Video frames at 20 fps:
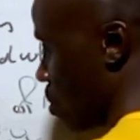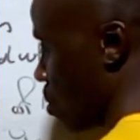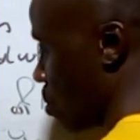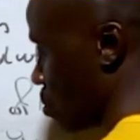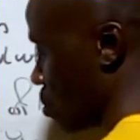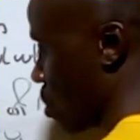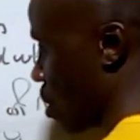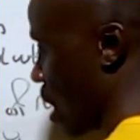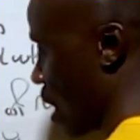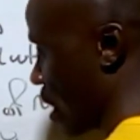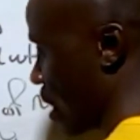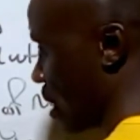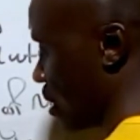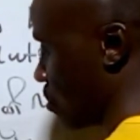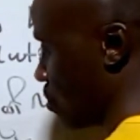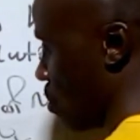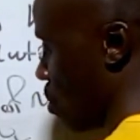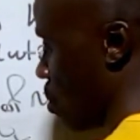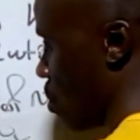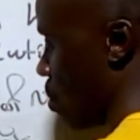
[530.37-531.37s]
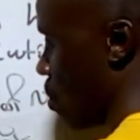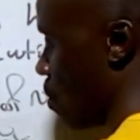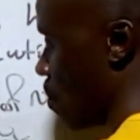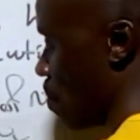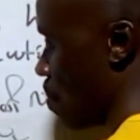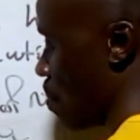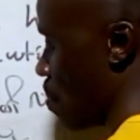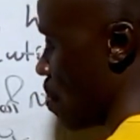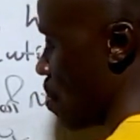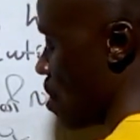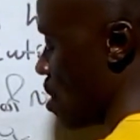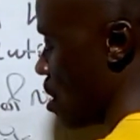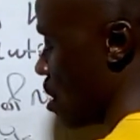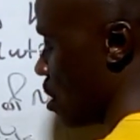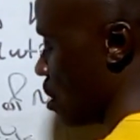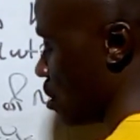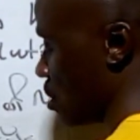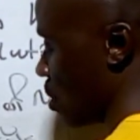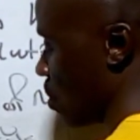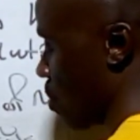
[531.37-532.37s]
To calculate mole
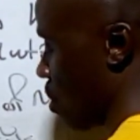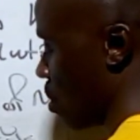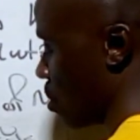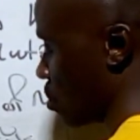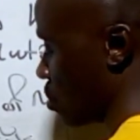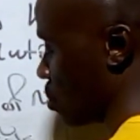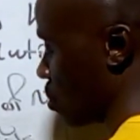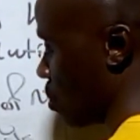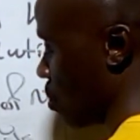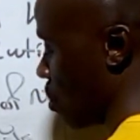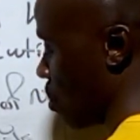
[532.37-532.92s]
is equal to